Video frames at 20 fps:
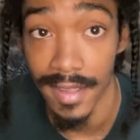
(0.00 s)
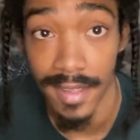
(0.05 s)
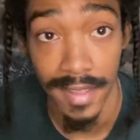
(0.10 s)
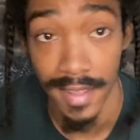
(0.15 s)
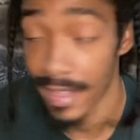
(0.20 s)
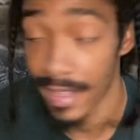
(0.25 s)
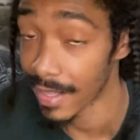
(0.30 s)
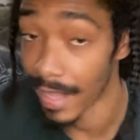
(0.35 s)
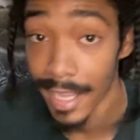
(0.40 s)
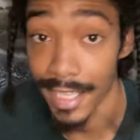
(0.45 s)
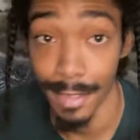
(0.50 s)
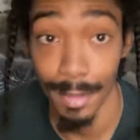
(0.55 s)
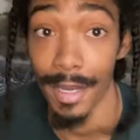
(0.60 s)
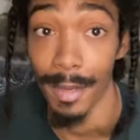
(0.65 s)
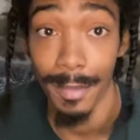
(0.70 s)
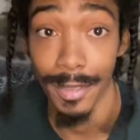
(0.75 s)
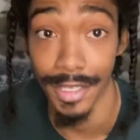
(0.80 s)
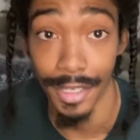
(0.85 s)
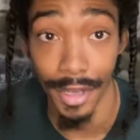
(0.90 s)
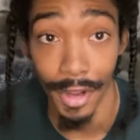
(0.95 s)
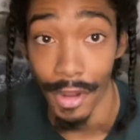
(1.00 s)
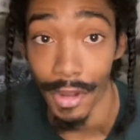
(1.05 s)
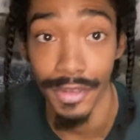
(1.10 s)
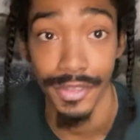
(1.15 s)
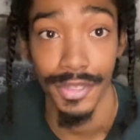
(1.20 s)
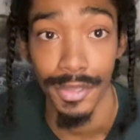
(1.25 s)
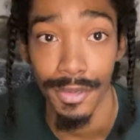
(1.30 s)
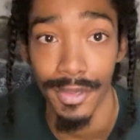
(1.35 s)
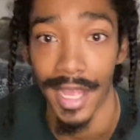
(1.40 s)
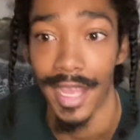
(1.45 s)
That's what it was called
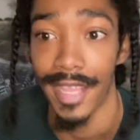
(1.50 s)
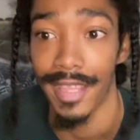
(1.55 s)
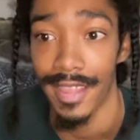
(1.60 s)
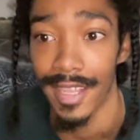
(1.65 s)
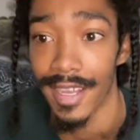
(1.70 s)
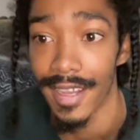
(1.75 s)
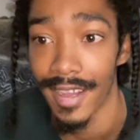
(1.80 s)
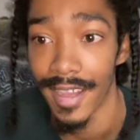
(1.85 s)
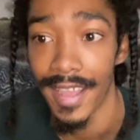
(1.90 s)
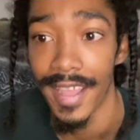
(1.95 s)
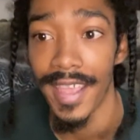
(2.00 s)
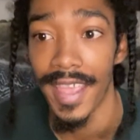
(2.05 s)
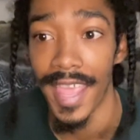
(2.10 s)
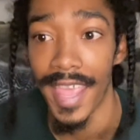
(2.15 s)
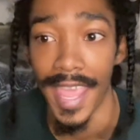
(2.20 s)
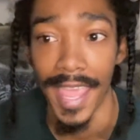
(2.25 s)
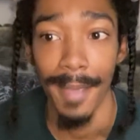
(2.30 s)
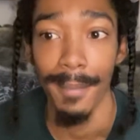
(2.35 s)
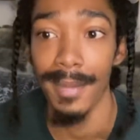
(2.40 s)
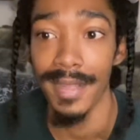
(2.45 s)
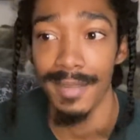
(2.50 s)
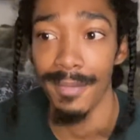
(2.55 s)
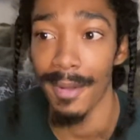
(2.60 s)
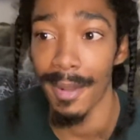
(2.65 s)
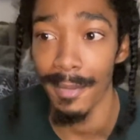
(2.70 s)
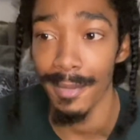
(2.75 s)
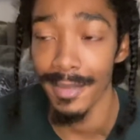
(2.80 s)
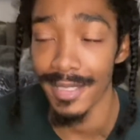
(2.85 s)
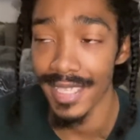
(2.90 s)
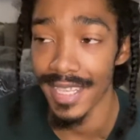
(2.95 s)
too. Like the
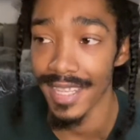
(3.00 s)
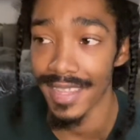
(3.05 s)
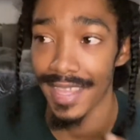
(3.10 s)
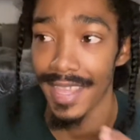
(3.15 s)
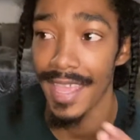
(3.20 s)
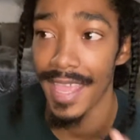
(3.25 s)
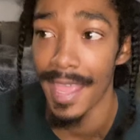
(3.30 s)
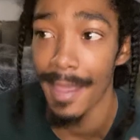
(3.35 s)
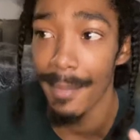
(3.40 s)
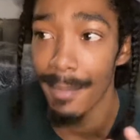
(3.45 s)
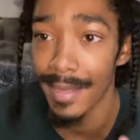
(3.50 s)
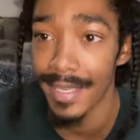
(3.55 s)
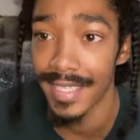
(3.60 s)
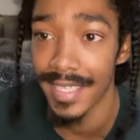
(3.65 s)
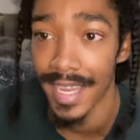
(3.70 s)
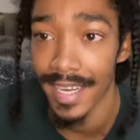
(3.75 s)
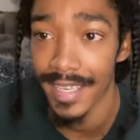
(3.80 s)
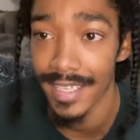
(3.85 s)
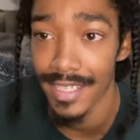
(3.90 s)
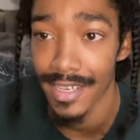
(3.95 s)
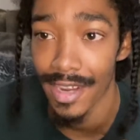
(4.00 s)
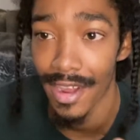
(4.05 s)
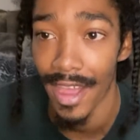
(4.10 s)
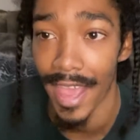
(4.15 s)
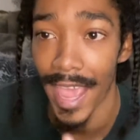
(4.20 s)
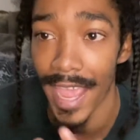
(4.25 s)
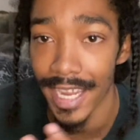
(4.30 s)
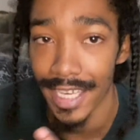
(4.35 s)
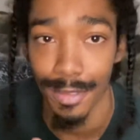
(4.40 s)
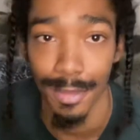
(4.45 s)
imitators are
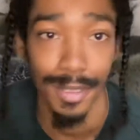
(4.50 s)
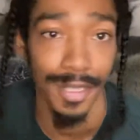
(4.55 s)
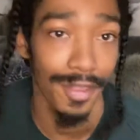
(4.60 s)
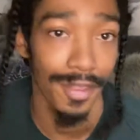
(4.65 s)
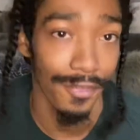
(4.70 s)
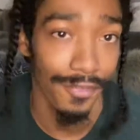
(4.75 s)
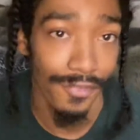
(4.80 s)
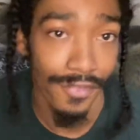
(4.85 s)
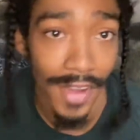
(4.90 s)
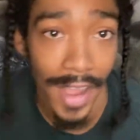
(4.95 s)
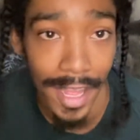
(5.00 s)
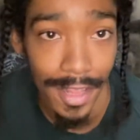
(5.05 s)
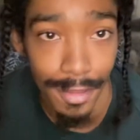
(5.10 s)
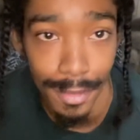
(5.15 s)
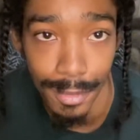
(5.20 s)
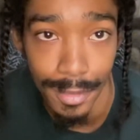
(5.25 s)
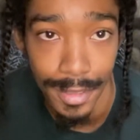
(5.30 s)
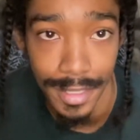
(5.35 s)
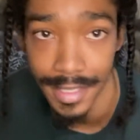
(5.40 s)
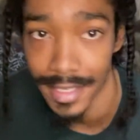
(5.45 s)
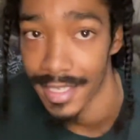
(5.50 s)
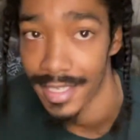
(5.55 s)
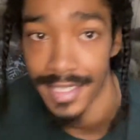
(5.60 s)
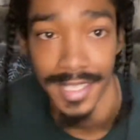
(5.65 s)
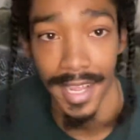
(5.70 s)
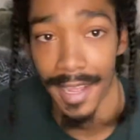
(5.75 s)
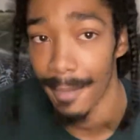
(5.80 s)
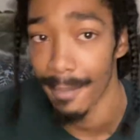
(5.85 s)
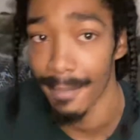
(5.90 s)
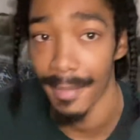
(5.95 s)
actually the followers or
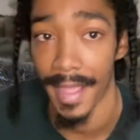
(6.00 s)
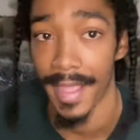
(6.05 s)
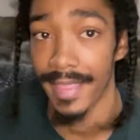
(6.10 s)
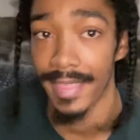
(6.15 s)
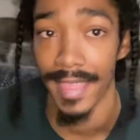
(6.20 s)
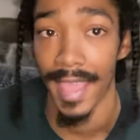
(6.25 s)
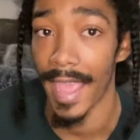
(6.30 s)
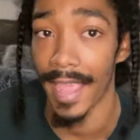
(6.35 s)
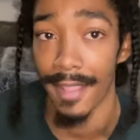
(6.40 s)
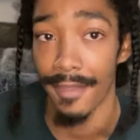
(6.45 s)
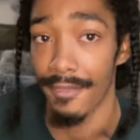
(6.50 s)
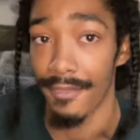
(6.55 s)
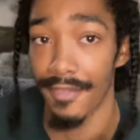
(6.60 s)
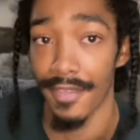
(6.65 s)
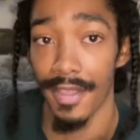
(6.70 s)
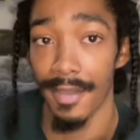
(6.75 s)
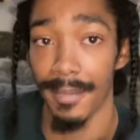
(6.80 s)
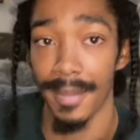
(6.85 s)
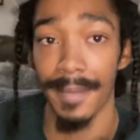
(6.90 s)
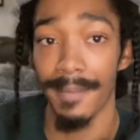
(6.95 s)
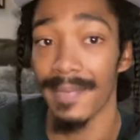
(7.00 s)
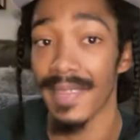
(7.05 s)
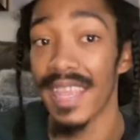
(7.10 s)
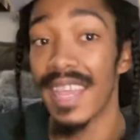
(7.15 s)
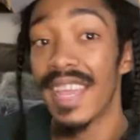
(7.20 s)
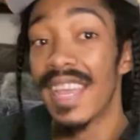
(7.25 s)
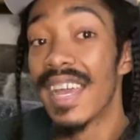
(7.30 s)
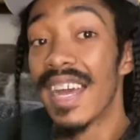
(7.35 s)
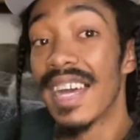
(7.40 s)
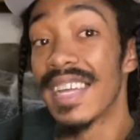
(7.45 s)
something like that, you feel me?
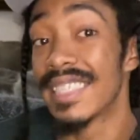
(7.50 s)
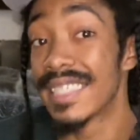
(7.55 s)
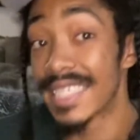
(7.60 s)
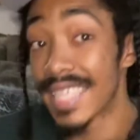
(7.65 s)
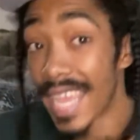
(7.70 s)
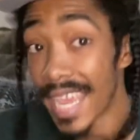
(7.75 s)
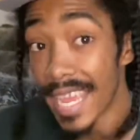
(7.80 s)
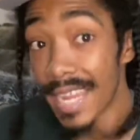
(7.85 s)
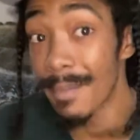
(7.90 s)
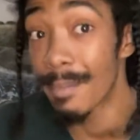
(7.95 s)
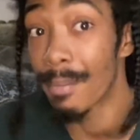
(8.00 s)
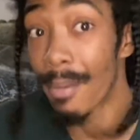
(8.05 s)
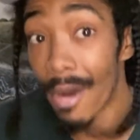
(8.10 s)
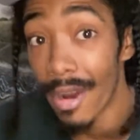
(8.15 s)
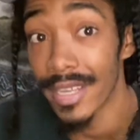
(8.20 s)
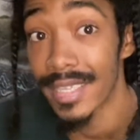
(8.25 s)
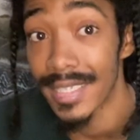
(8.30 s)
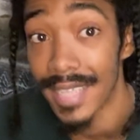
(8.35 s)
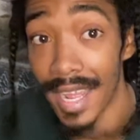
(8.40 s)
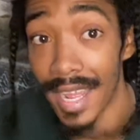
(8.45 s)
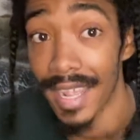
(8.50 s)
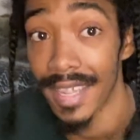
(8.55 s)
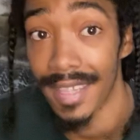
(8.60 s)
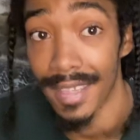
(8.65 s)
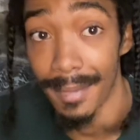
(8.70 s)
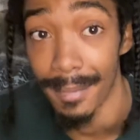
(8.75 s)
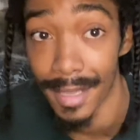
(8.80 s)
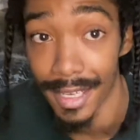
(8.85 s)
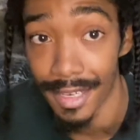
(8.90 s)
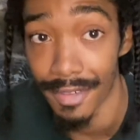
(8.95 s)
A 10-part
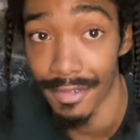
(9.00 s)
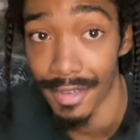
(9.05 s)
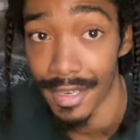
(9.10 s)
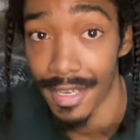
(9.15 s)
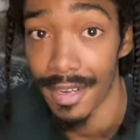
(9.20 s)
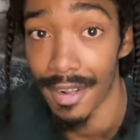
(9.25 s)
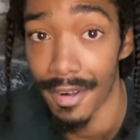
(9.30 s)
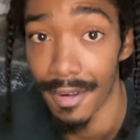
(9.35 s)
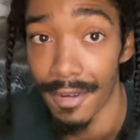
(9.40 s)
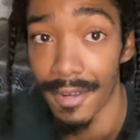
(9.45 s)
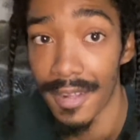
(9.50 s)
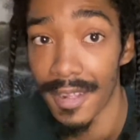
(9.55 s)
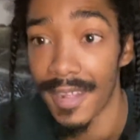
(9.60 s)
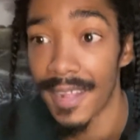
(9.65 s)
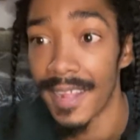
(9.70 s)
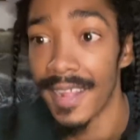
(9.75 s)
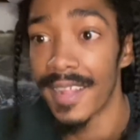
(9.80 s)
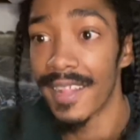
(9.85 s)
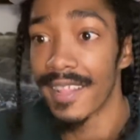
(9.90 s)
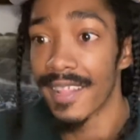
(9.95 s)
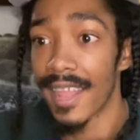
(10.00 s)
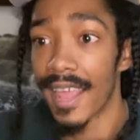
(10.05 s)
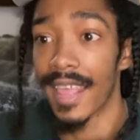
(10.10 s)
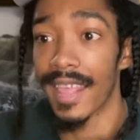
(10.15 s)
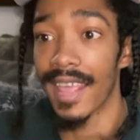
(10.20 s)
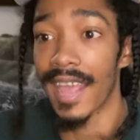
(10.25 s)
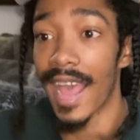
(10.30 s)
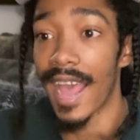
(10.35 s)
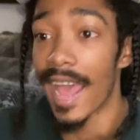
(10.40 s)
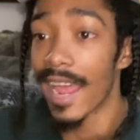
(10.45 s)
documentary though.
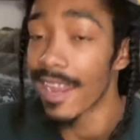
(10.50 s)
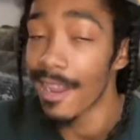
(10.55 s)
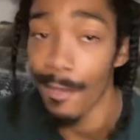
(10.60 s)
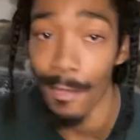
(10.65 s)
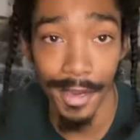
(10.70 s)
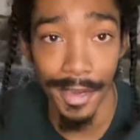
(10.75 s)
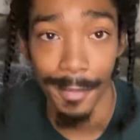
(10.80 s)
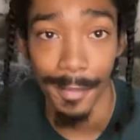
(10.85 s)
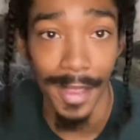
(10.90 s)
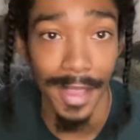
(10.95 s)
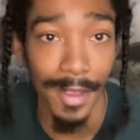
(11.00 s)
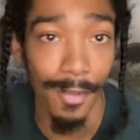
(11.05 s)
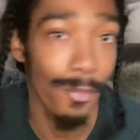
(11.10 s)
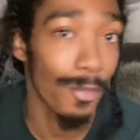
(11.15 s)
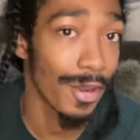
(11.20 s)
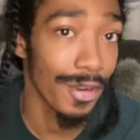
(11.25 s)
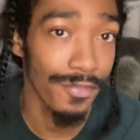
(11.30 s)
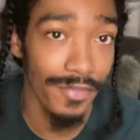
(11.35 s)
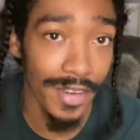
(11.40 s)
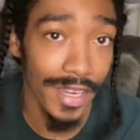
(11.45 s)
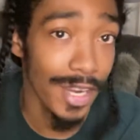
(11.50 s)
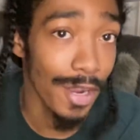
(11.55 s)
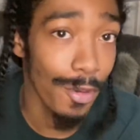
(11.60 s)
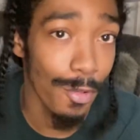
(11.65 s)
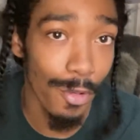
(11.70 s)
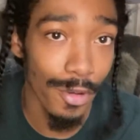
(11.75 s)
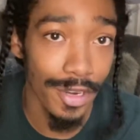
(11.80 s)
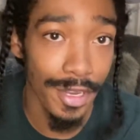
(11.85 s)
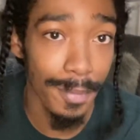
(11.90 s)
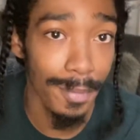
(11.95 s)
Like, I didn't want to make one video
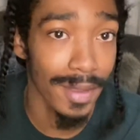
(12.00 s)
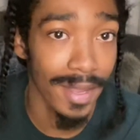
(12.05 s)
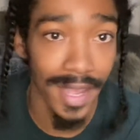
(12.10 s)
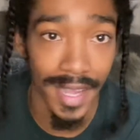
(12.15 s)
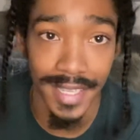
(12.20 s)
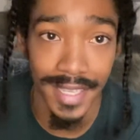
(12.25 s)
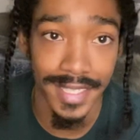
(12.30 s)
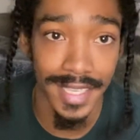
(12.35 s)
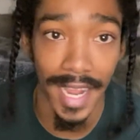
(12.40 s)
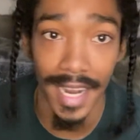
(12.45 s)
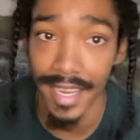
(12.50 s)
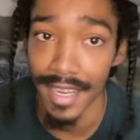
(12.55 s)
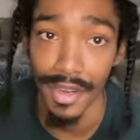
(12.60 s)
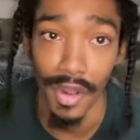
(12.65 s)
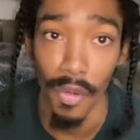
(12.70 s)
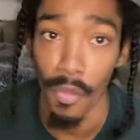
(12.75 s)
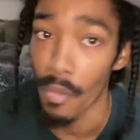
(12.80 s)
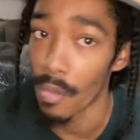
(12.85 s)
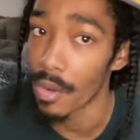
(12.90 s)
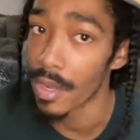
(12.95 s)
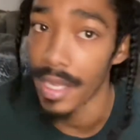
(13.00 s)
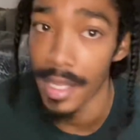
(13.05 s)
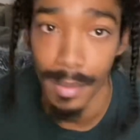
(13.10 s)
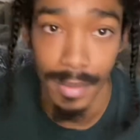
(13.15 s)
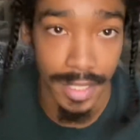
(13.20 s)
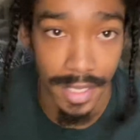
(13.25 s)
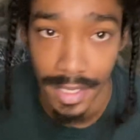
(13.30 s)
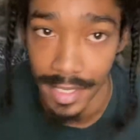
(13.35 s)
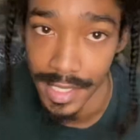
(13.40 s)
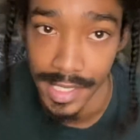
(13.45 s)
on it because I didn't know when he
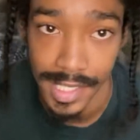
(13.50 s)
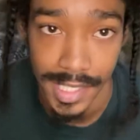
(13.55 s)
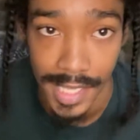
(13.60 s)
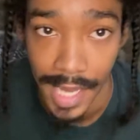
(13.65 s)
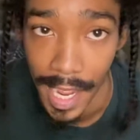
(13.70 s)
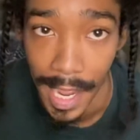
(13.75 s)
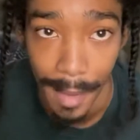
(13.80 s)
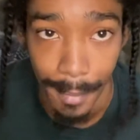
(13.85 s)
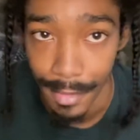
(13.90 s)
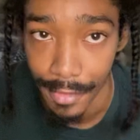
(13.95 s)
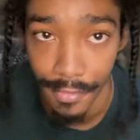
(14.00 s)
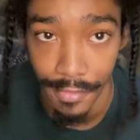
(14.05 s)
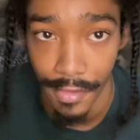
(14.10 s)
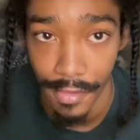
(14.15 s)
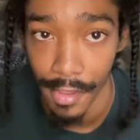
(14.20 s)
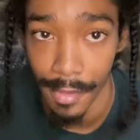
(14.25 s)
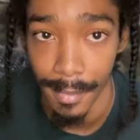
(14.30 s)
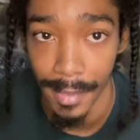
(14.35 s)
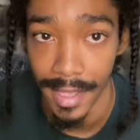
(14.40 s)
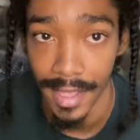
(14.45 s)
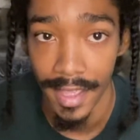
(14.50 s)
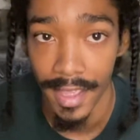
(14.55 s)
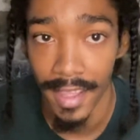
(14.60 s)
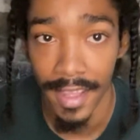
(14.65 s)
was going to stop, you feel me?